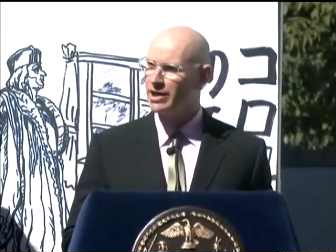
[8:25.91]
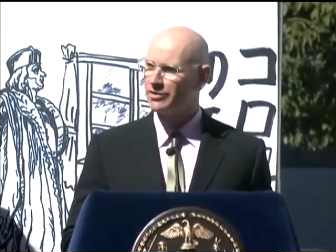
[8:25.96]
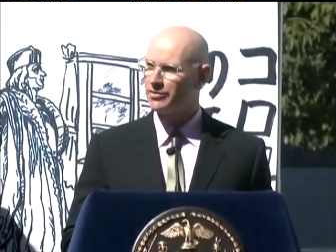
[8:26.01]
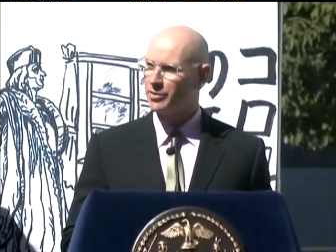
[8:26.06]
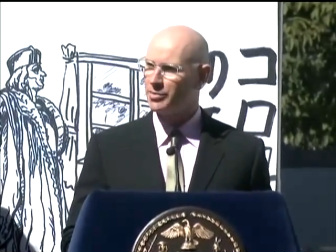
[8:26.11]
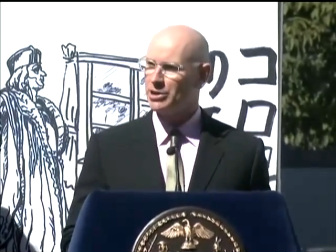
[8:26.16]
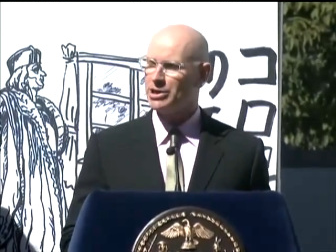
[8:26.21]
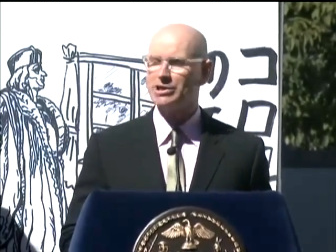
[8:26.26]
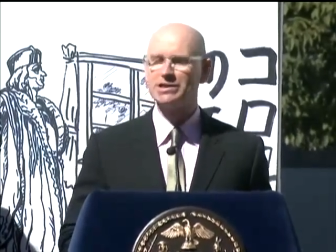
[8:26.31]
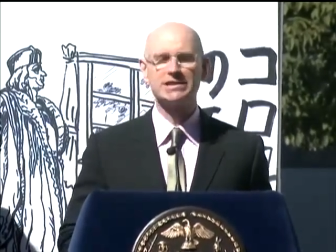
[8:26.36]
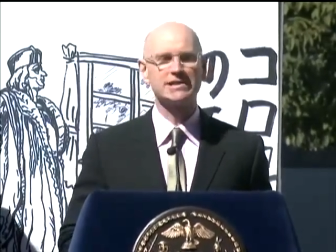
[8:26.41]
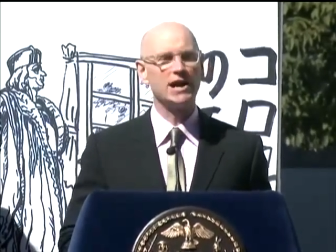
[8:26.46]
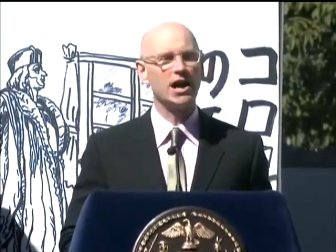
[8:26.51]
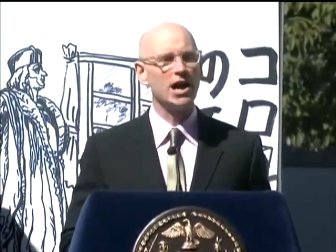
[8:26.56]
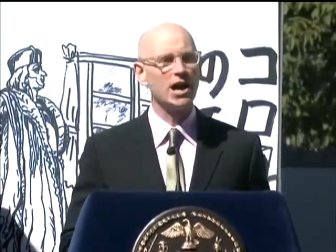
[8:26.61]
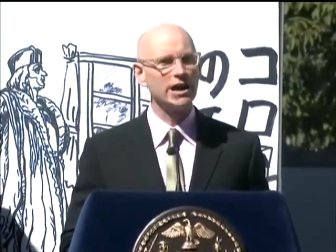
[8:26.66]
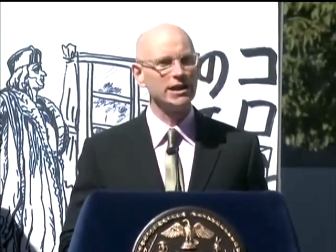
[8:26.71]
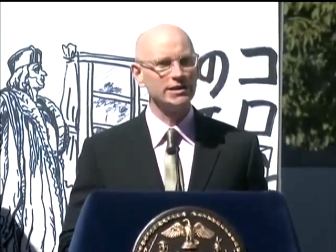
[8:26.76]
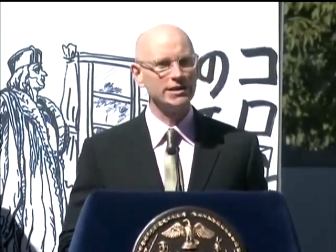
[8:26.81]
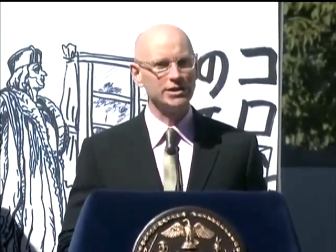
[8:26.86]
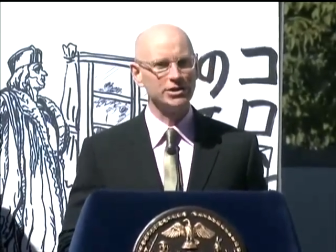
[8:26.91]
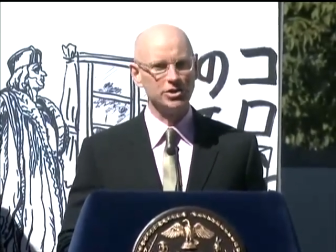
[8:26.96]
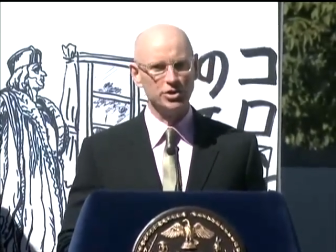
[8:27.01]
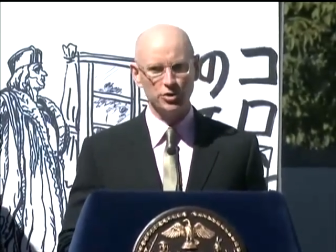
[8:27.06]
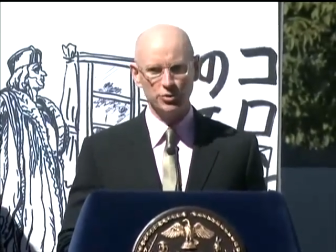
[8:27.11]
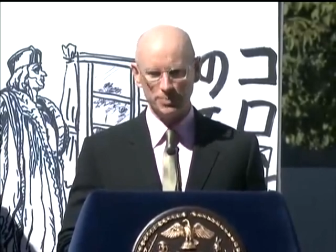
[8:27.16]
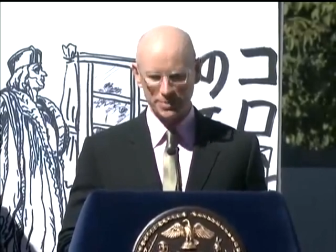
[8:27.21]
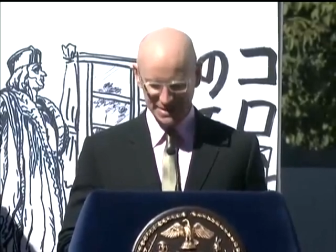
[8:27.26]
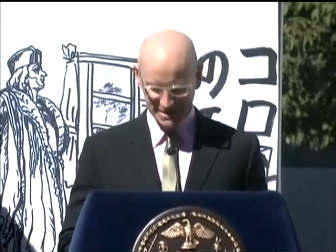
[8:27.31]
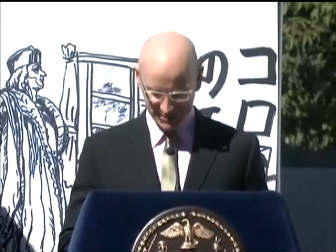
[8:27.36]
from an entirely
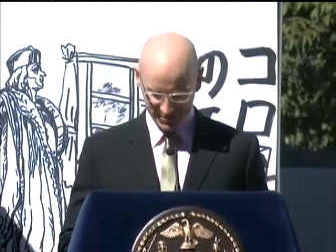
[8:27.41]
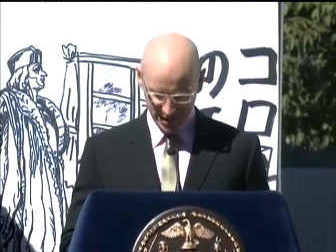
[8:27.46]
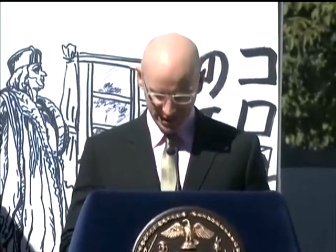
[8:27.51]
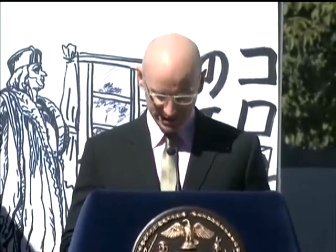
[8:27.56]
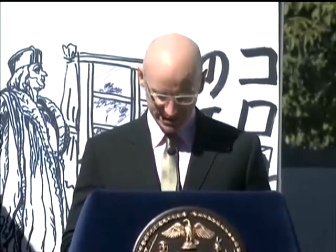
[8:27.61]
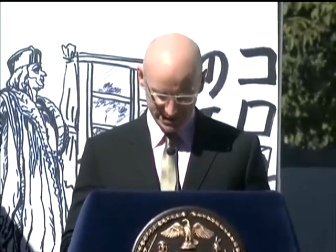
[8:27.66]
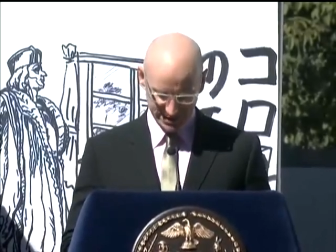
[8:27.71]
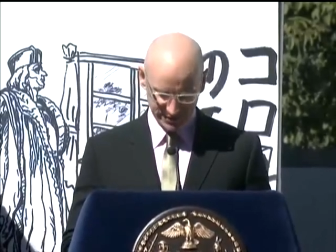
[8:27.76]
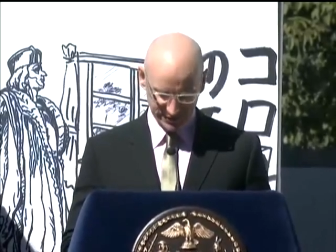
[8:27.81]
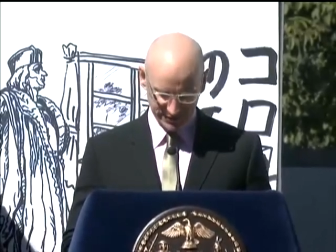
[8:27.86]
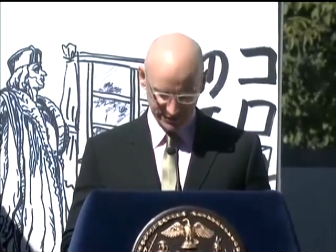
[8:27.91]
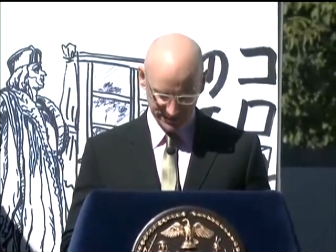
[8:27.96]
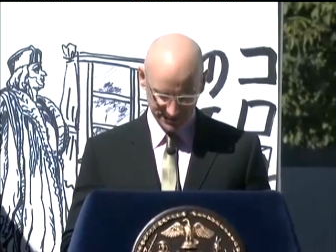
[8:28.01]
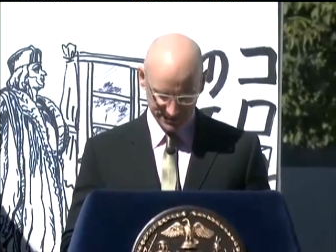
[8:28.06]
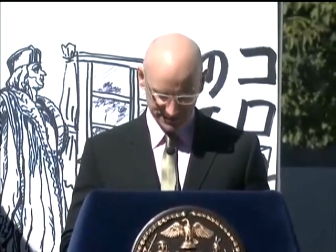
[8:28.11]
new perspective.